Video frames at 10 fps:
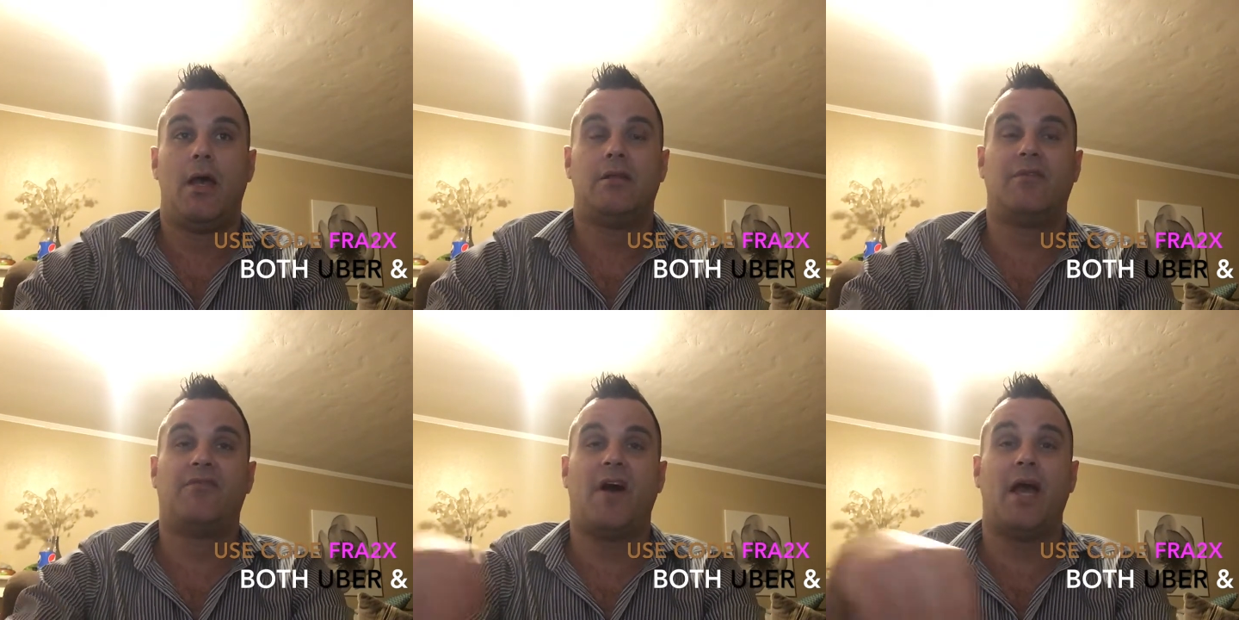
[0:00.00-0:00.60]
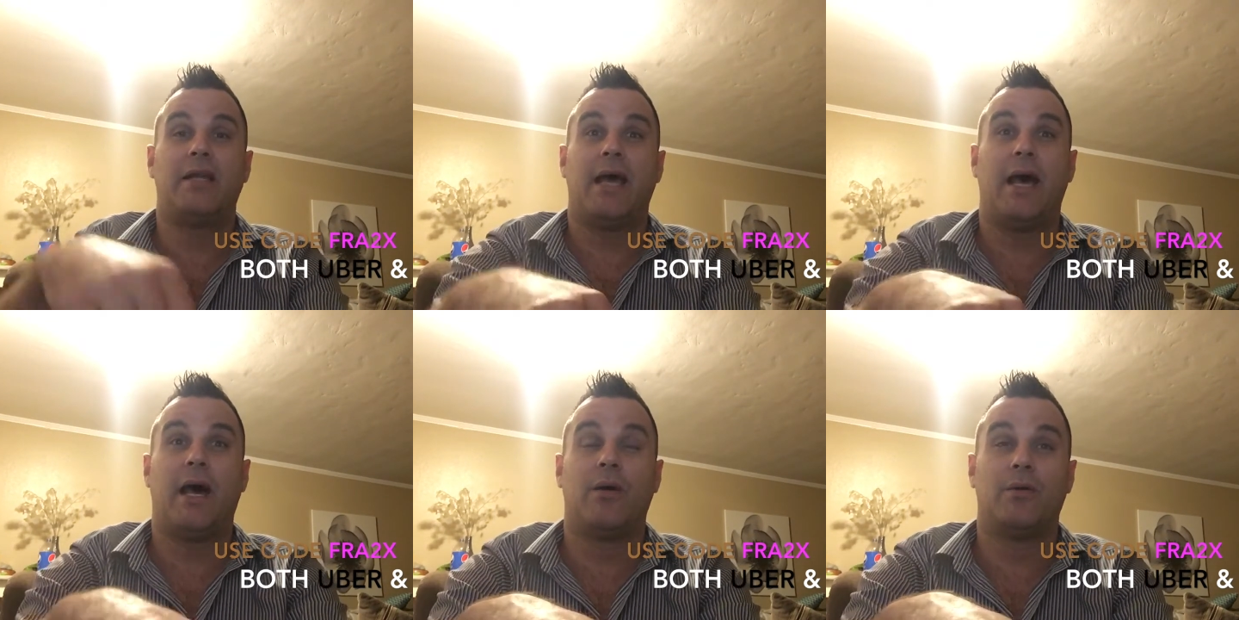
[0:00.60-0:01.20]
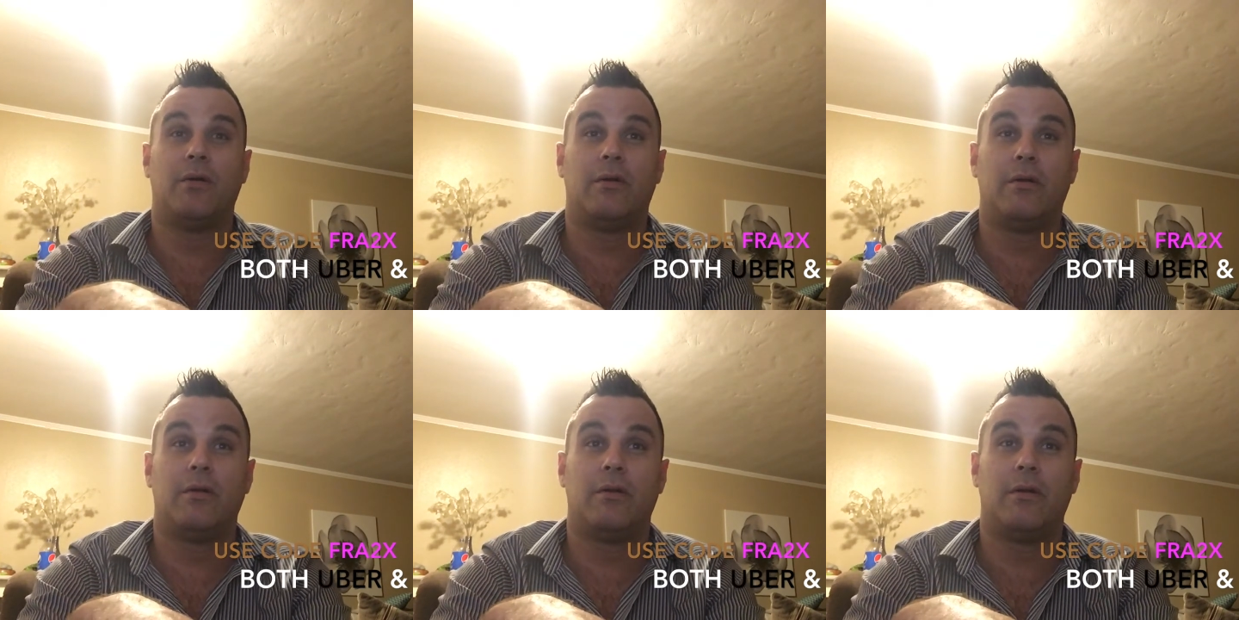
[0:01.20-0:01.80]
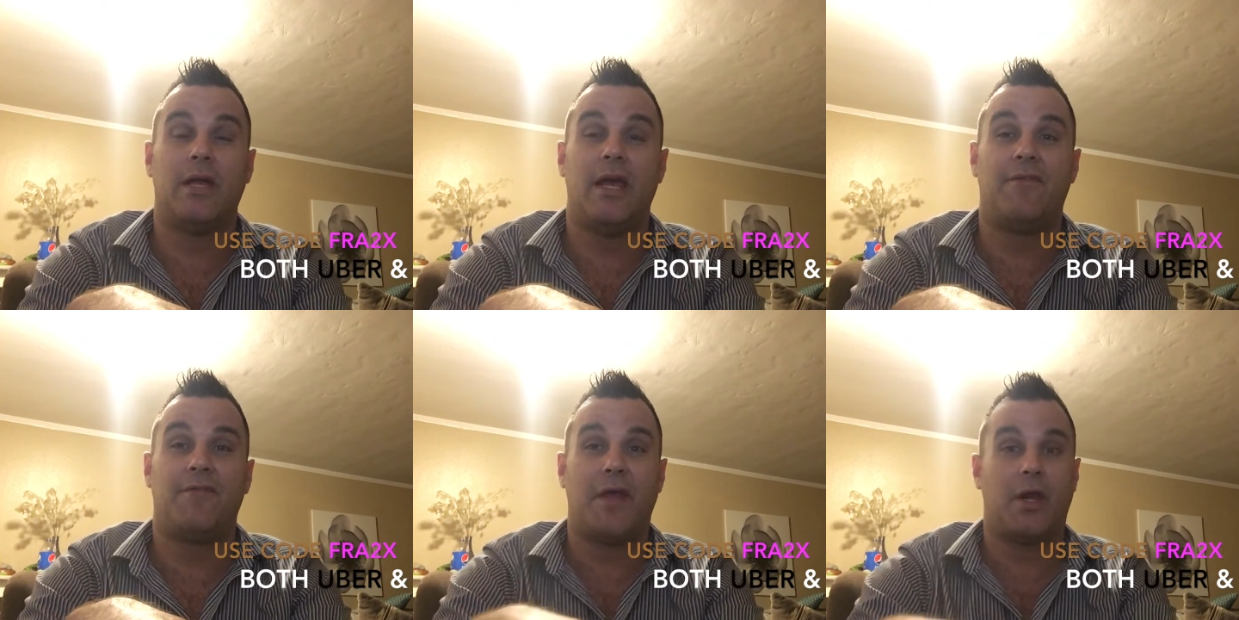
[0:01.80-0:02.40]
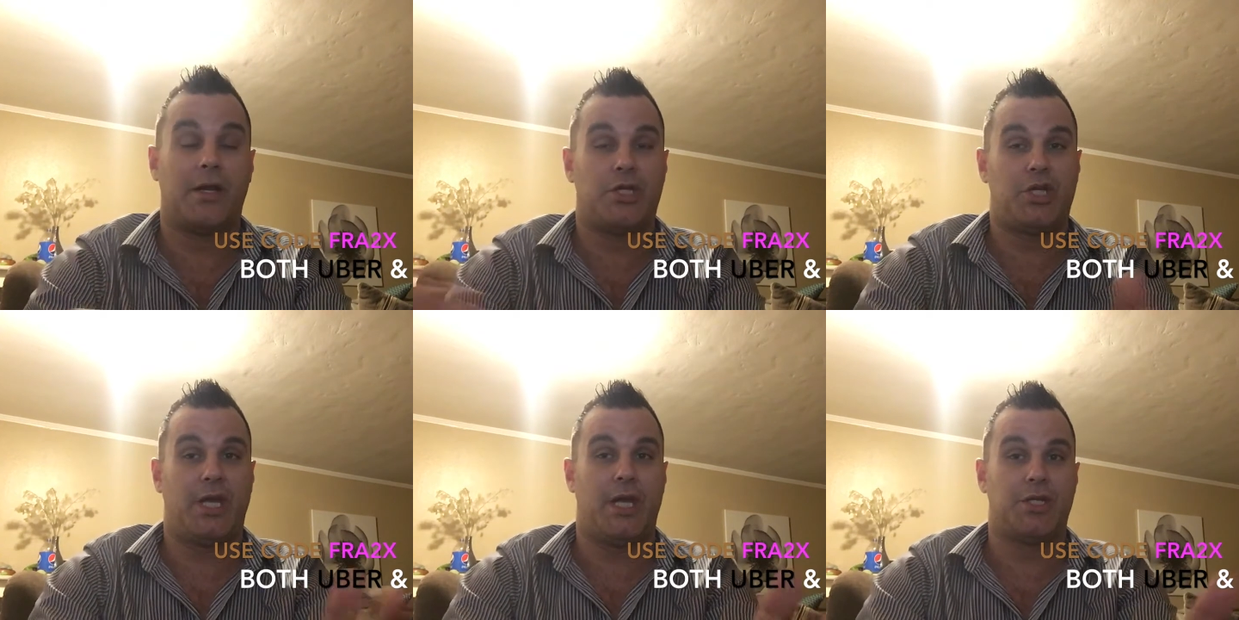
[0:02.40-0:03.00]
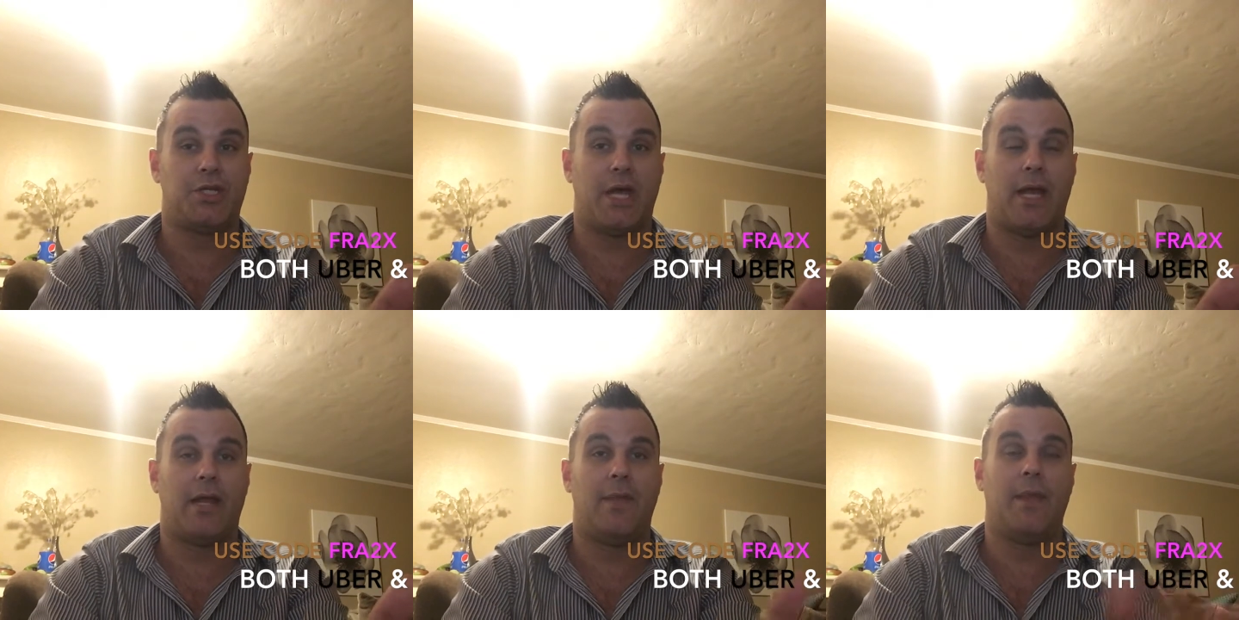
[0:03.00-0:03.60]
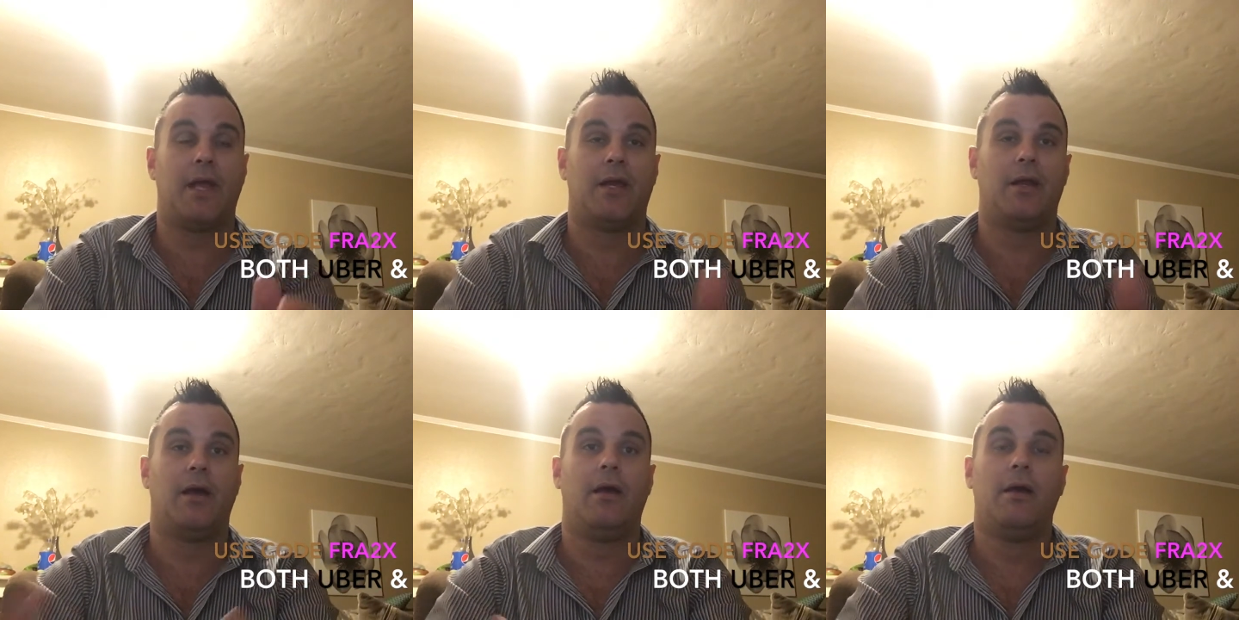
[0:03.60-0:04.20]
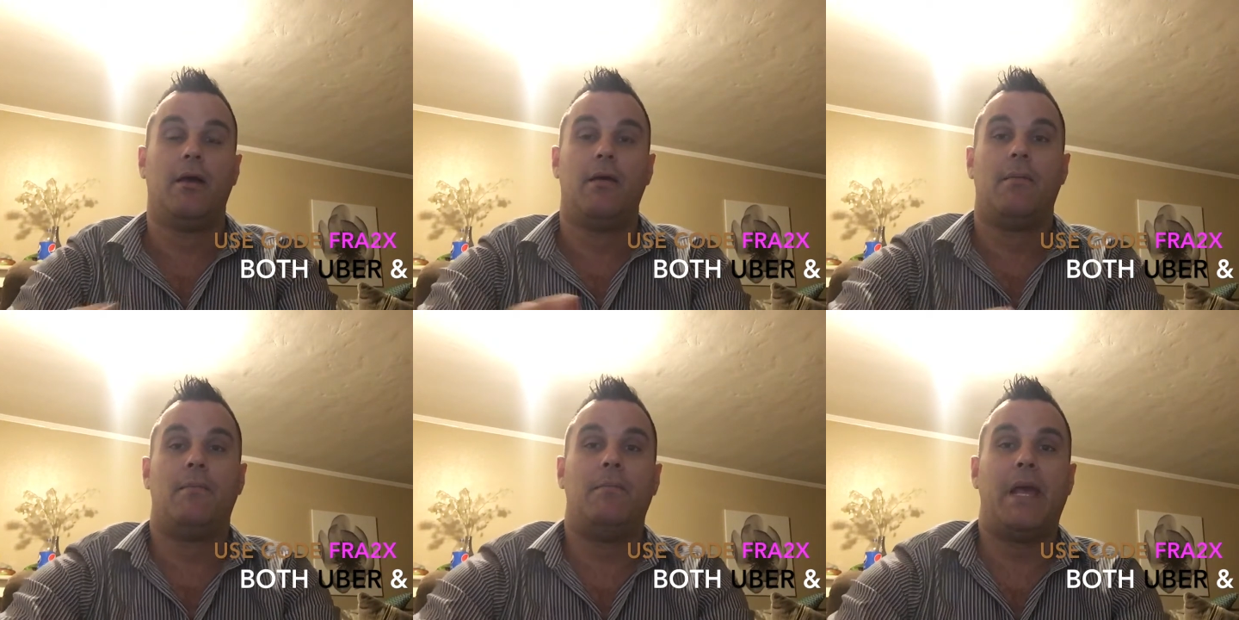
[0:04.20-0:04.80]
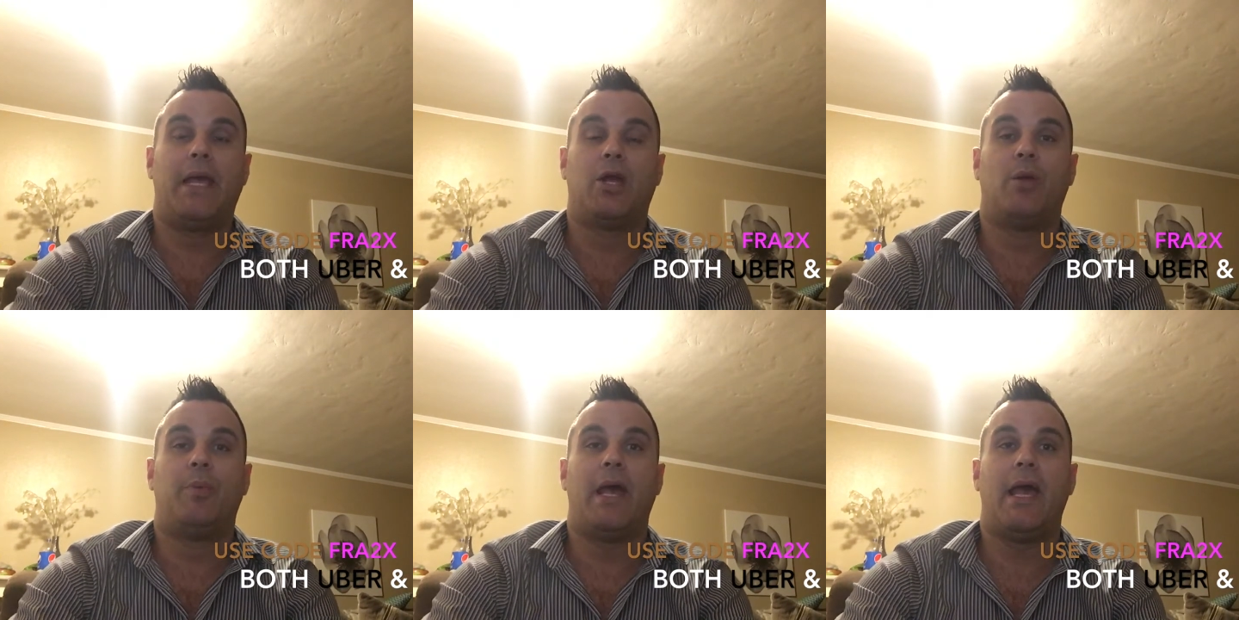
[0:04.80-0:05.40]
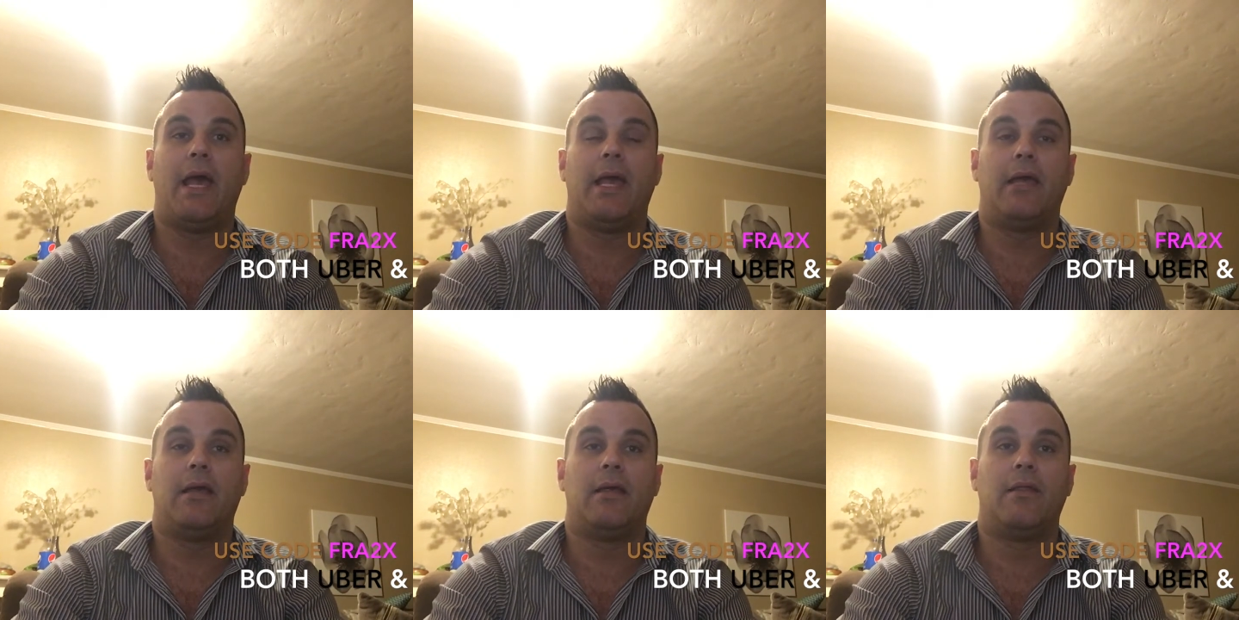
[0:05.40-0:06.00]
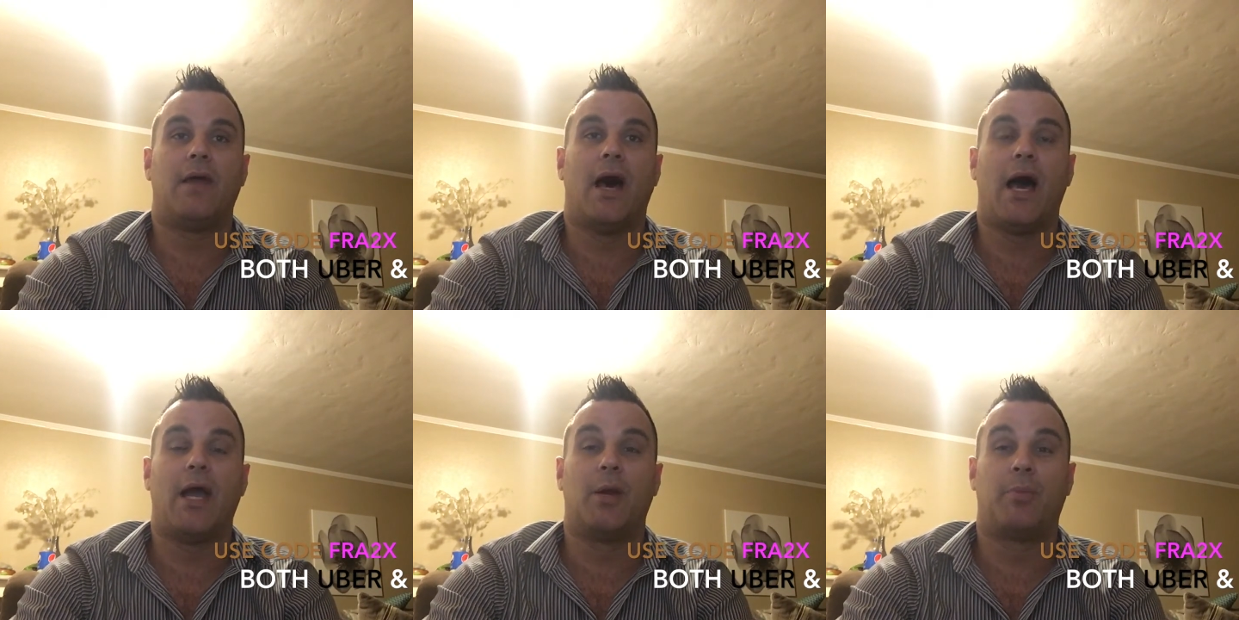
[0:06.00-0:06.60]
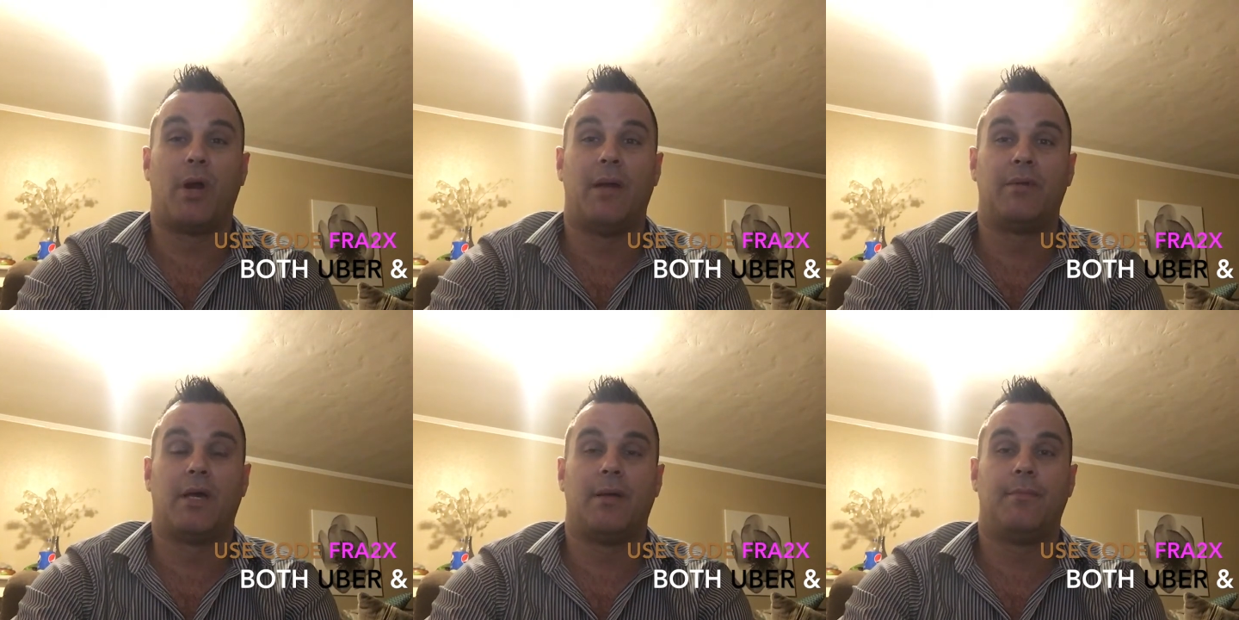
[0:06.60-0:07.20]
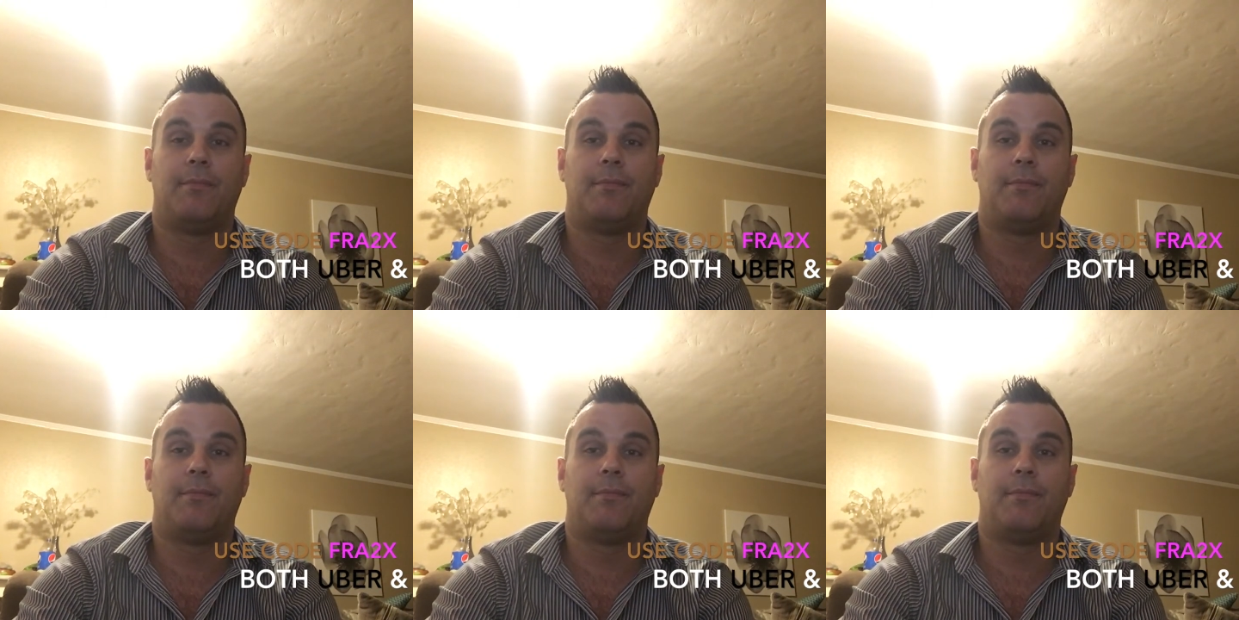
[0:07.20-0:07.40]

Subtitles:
to find out if they're gonna change that and they're gonna make her pay the higher prime time.